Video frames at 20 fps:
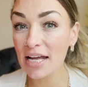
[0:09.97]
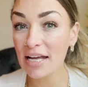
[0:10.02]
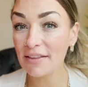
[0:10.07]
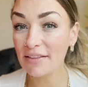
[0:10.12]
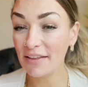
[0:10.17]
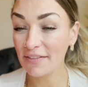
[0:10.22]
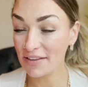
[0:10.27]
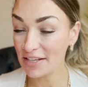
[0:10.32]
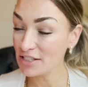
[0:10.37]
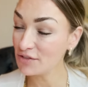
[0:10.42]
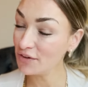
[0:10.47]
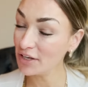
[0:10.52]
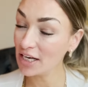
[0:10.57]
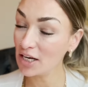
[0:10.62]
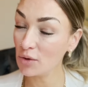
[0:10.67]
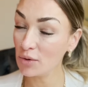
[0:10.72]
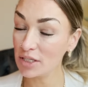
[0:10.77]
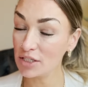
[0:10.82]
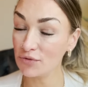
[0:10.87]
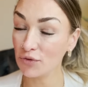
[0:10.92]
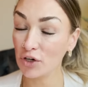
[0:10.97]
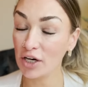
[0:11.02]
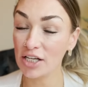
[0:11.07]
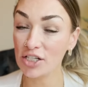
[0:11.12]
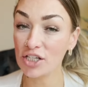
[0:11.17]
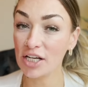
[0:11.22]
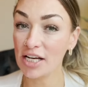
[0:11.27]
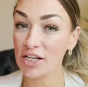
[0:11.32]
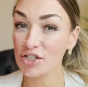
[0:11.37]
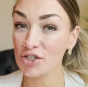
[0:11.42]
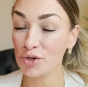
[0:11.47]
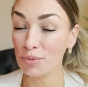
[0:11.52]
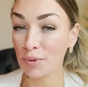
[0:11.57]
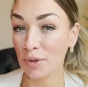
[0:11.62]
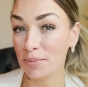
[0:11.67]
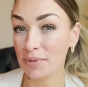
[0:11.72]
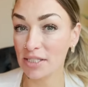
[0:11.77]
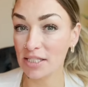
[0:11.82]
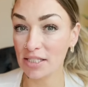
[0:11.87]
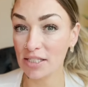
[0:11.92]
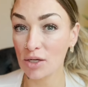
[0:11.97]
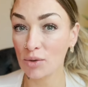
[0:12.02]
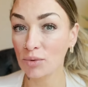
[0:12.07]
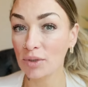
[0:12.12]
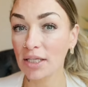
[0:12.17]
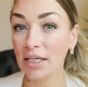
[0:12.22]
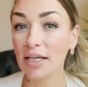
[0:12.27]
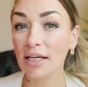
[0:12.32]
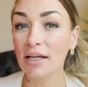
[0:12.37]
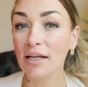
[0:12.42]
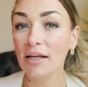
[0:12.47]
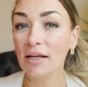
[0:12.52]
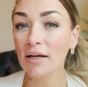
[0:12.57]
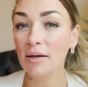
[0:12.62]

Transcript: that this video is for educational purposes only.